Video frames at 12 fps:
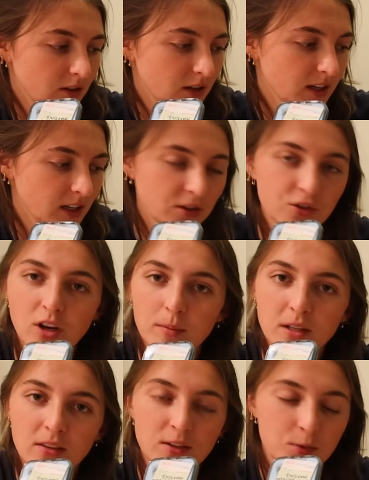They're going to get the
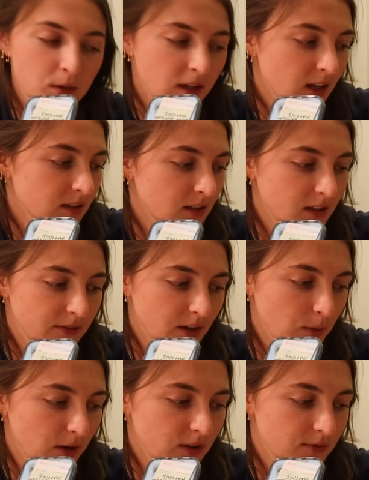job done this weekend. And if I
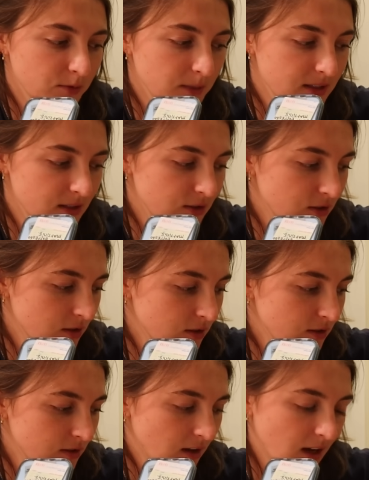wear them for my
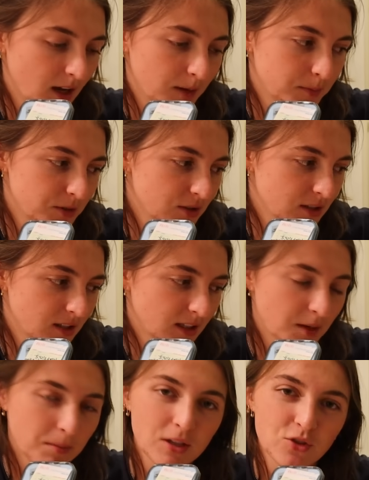sisters, I'm just going to
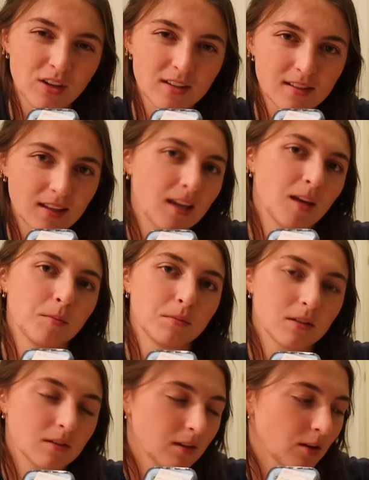get my dress like
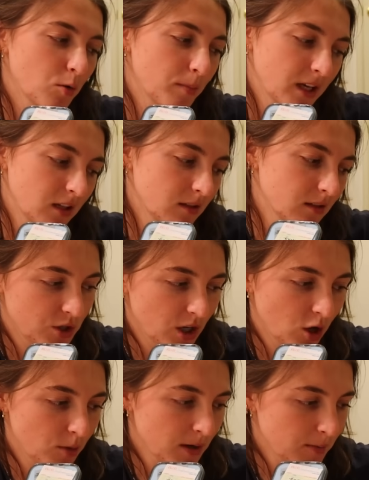hemmed a little bit, which I
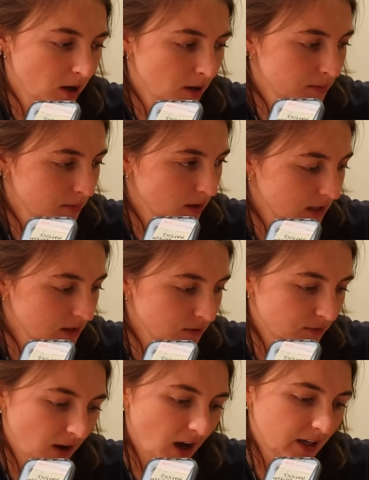hope my mom is
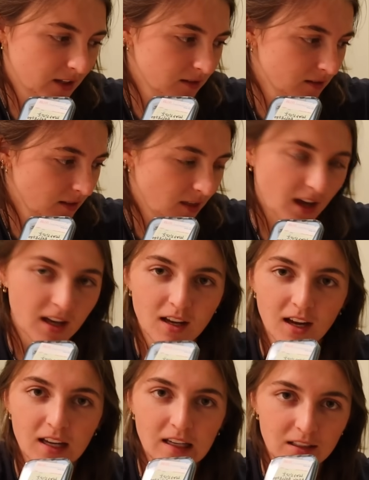fine that
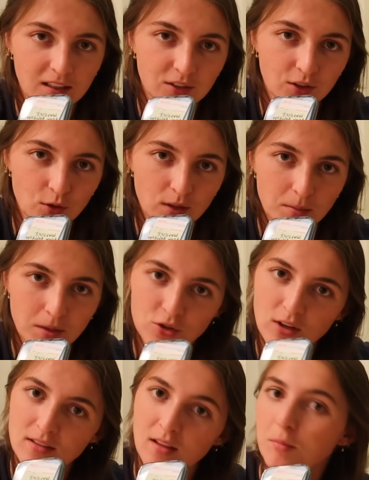I need to go get my
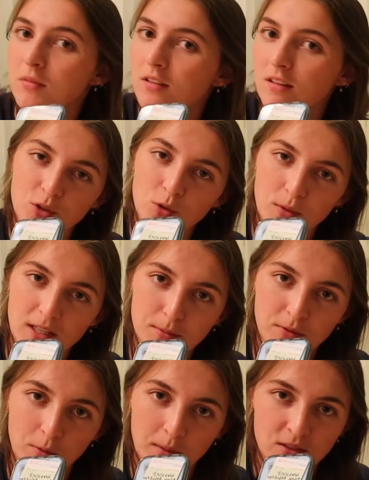dress hemmed two weeks
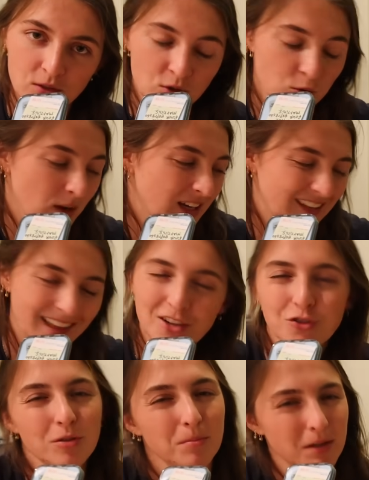before my sister's wedding. That
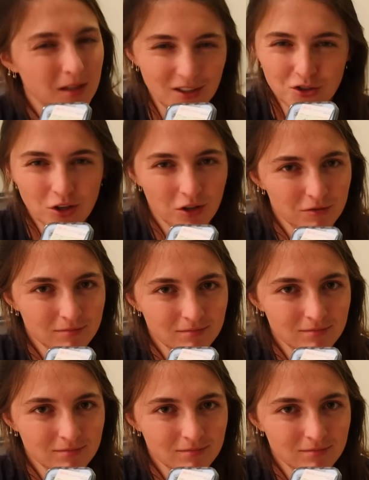shouldn't be an issue.